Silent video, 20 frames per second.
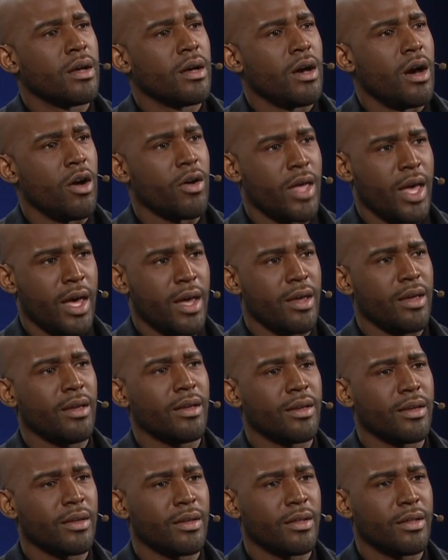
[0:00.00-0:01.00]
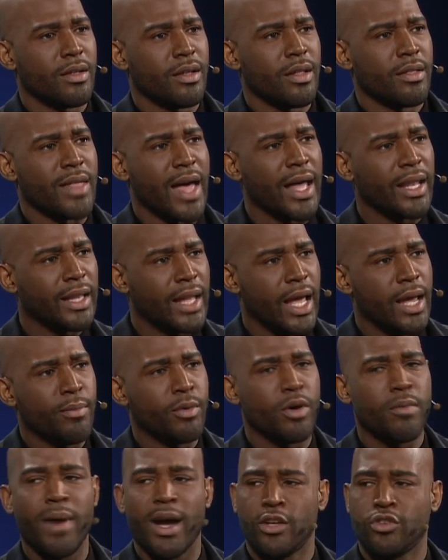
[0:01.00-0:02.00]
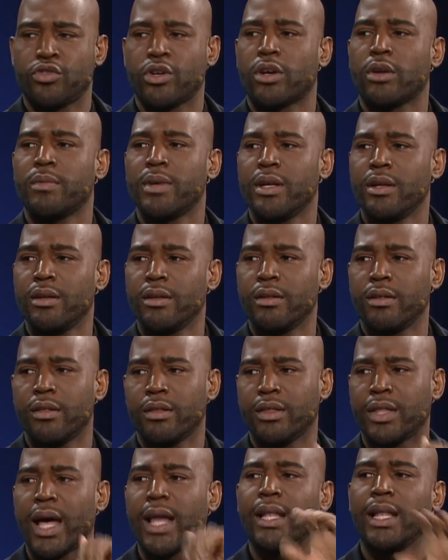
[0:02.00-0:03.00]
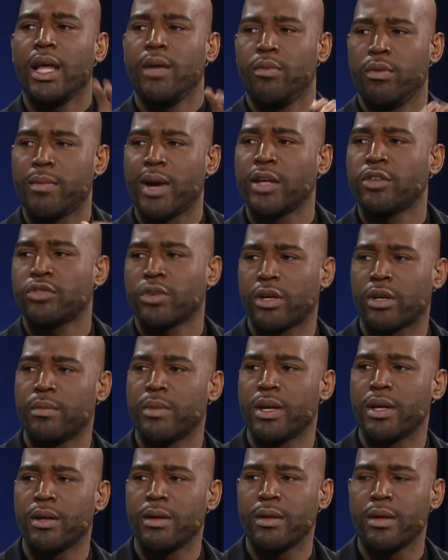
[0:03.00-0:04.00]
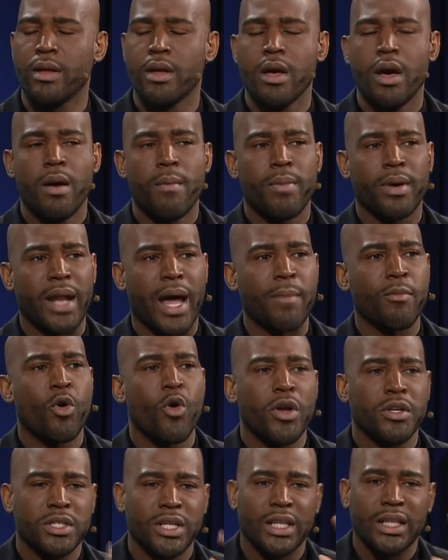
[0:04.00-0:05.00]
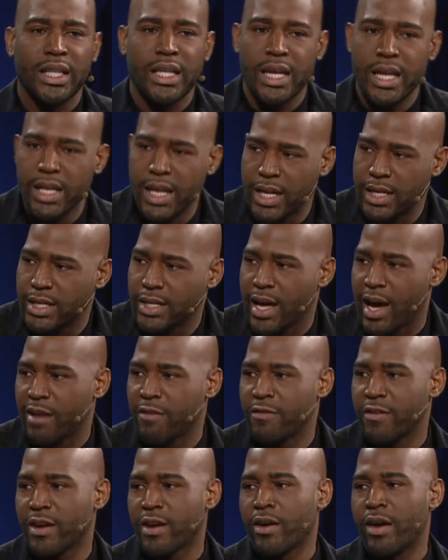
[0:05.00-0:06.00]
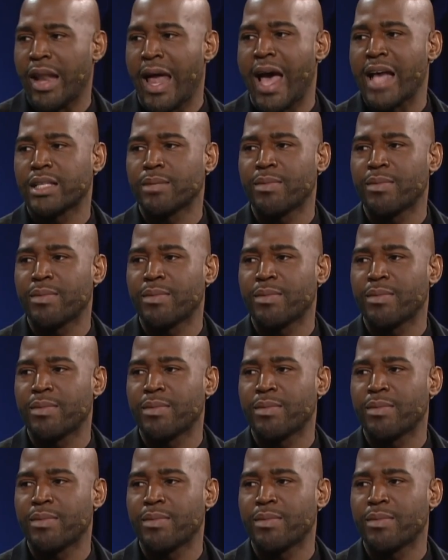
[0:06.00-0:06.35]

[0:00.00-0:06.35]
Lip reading: okay, that label might trigger me. That label might trigger me. But I'm going to lean into that fear and ask